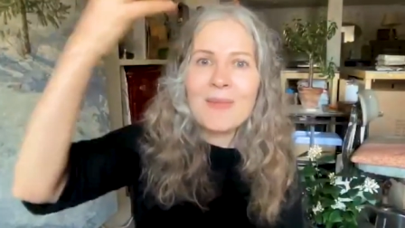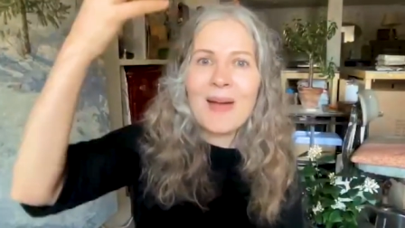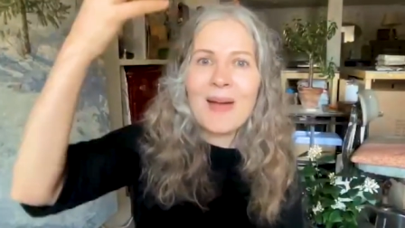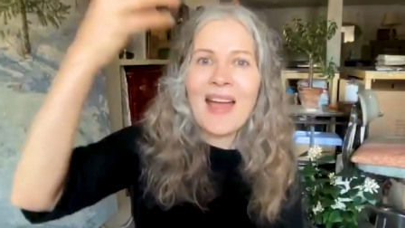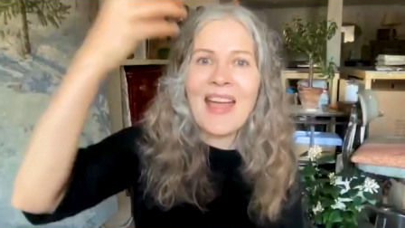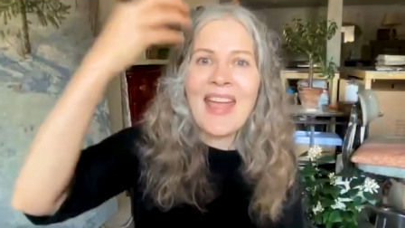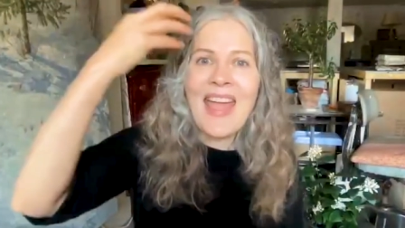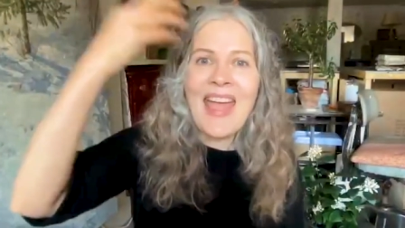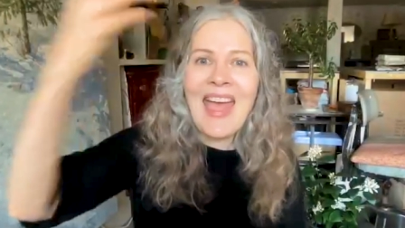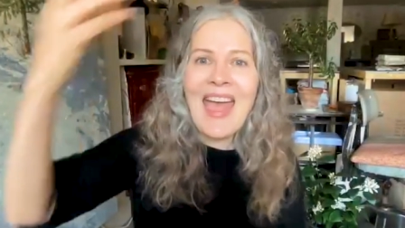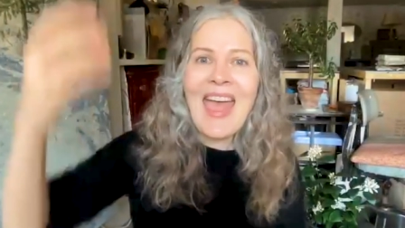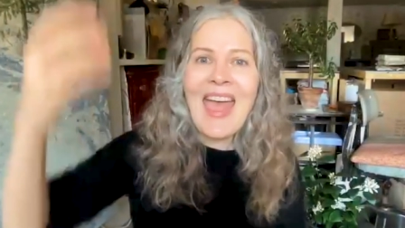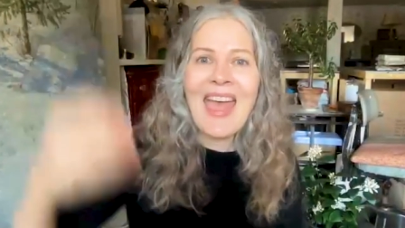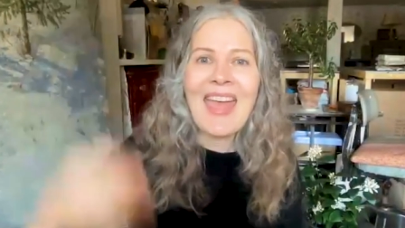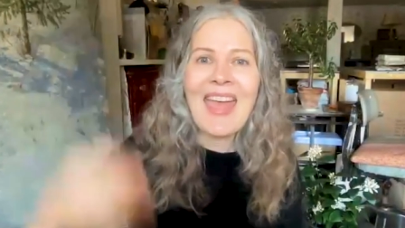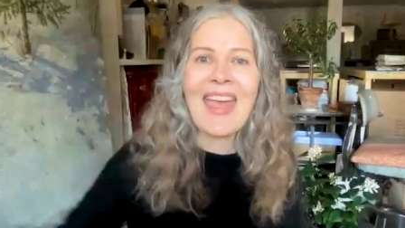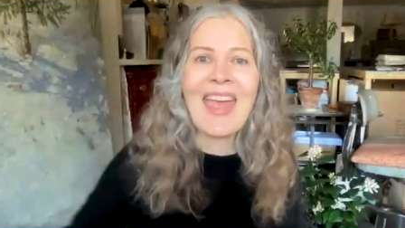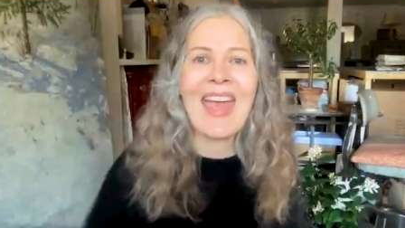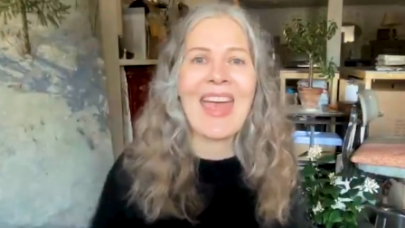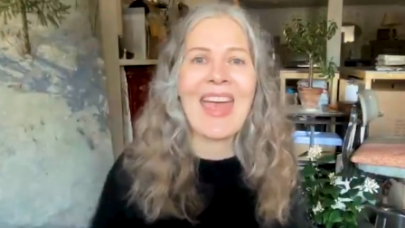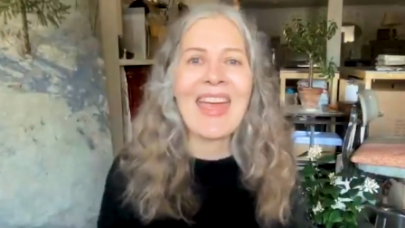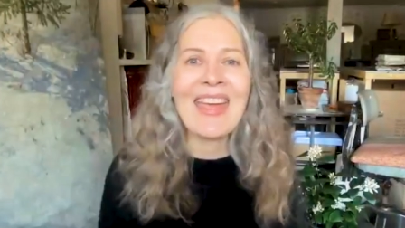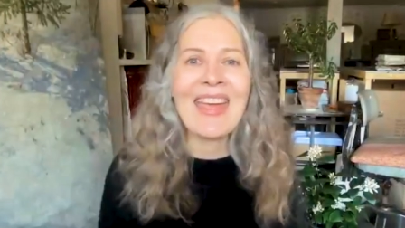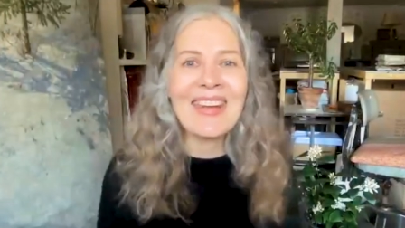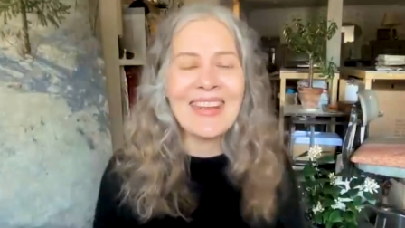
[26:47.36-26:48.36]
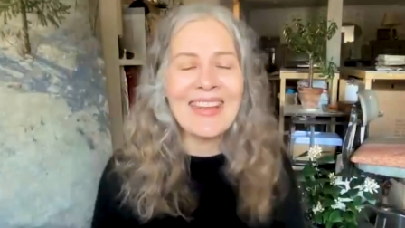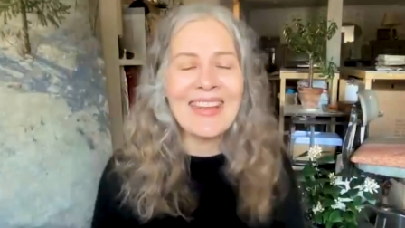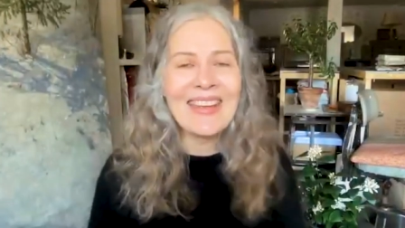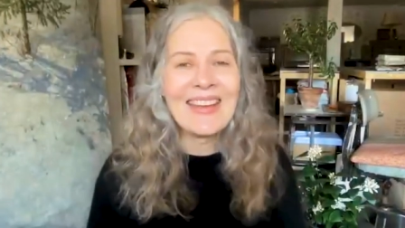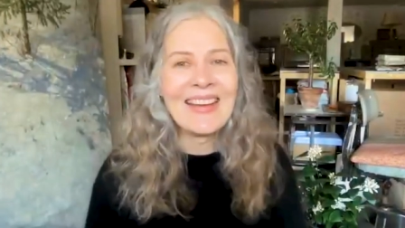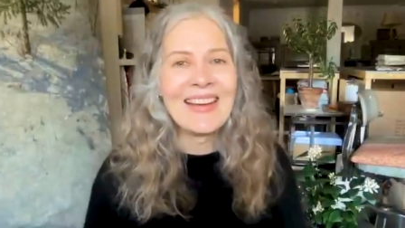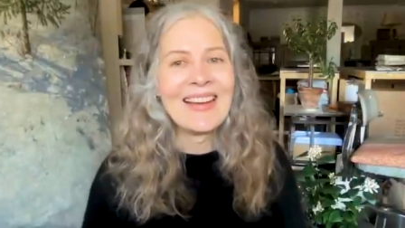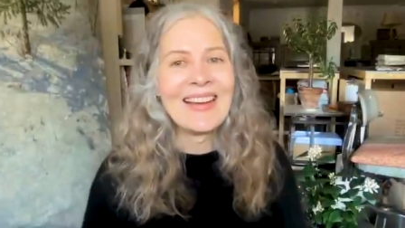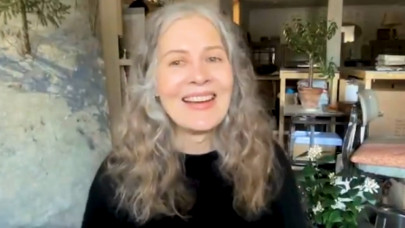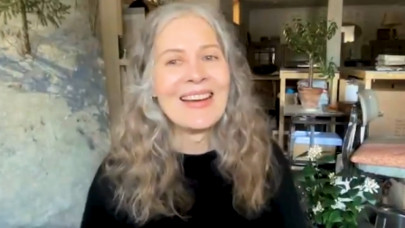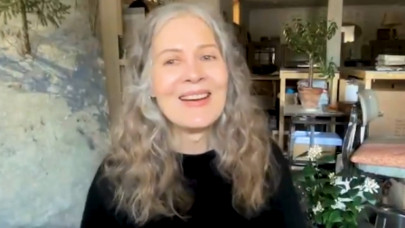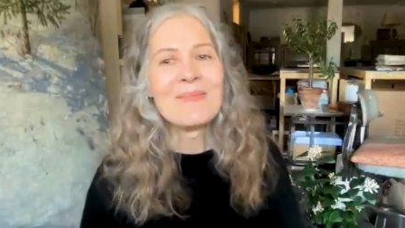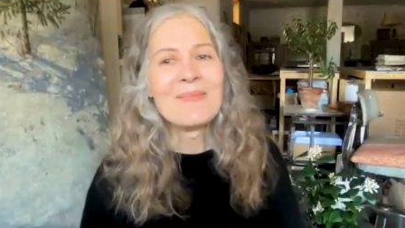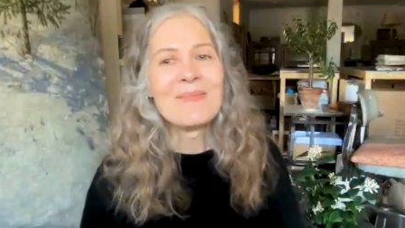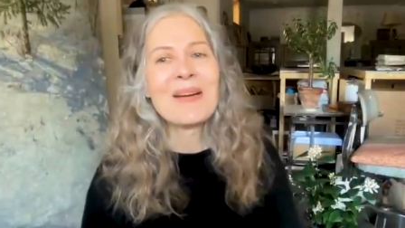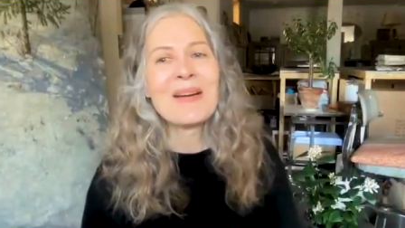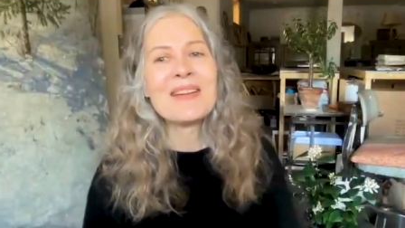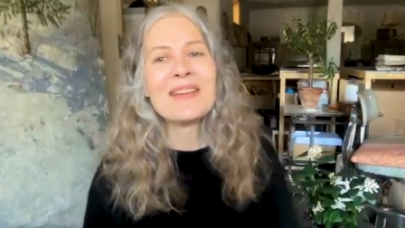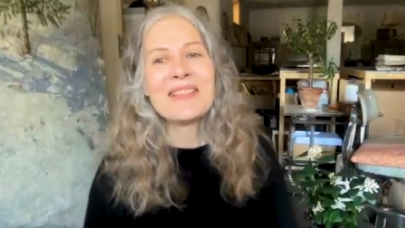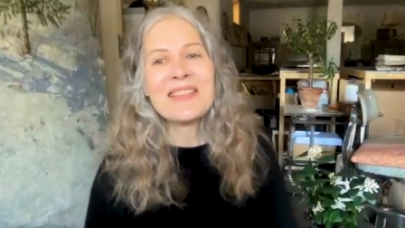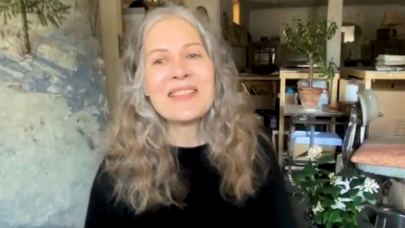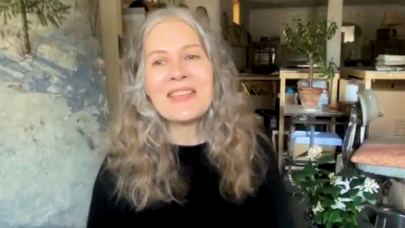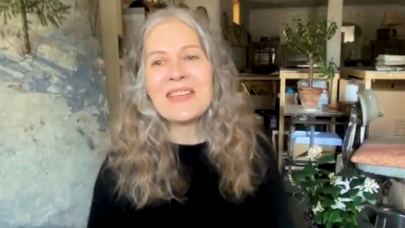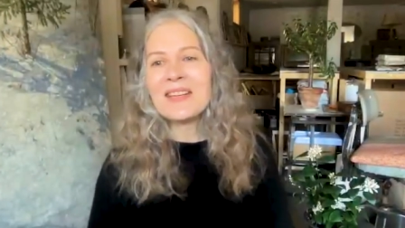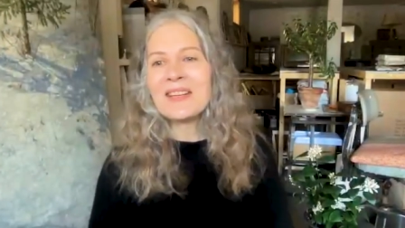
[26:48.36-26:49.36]
my head.
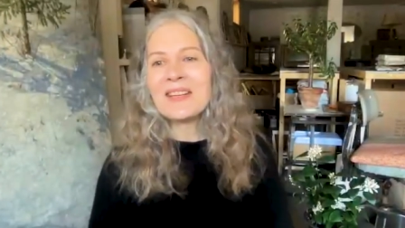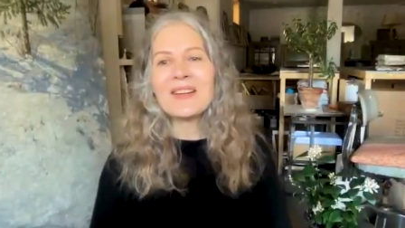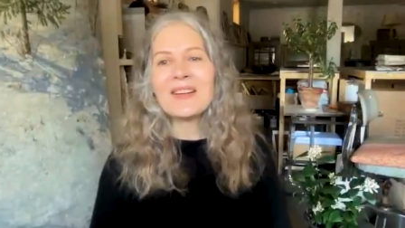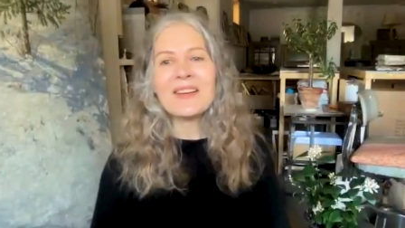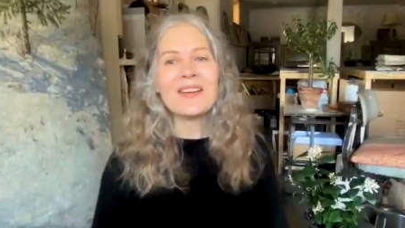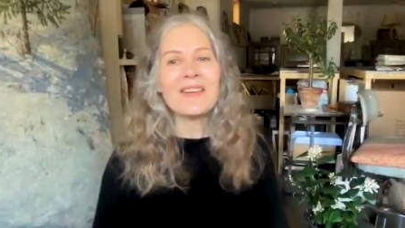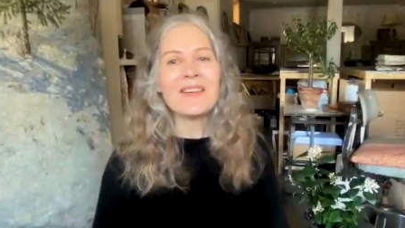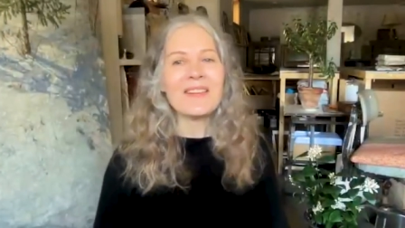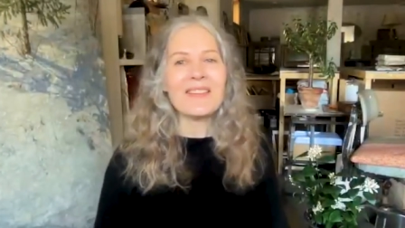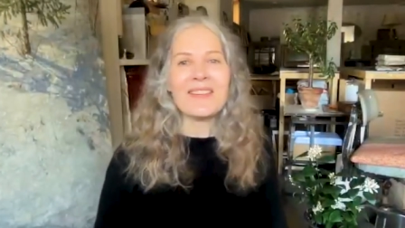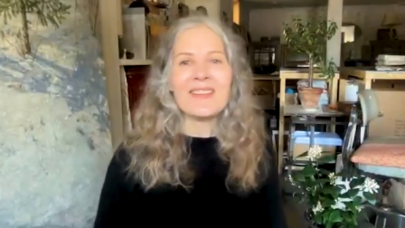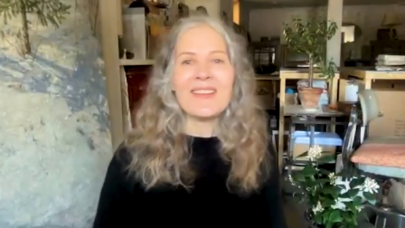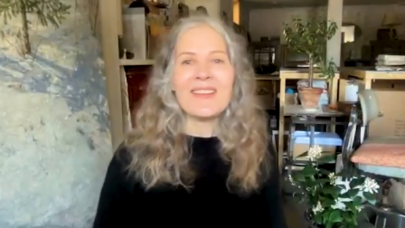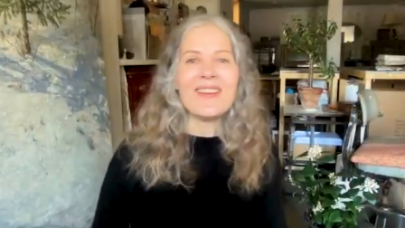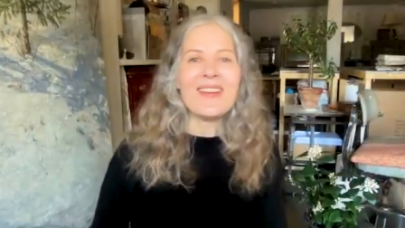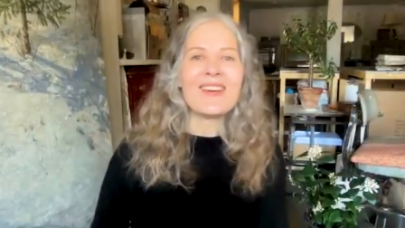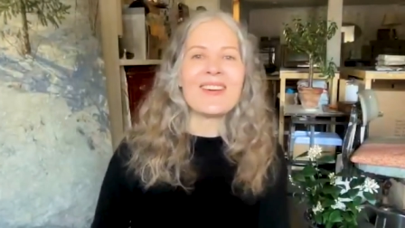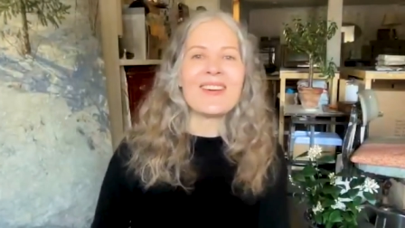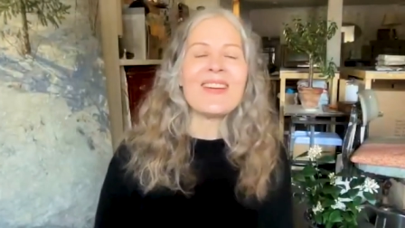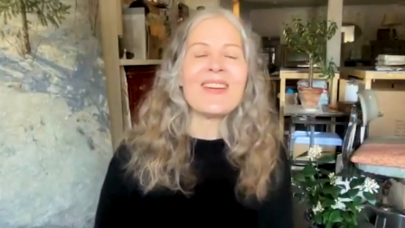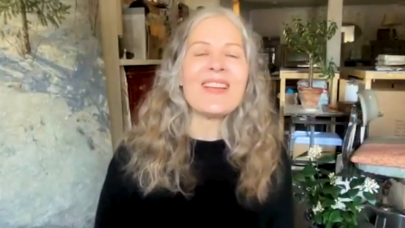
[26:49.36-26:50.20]
But deer, you know,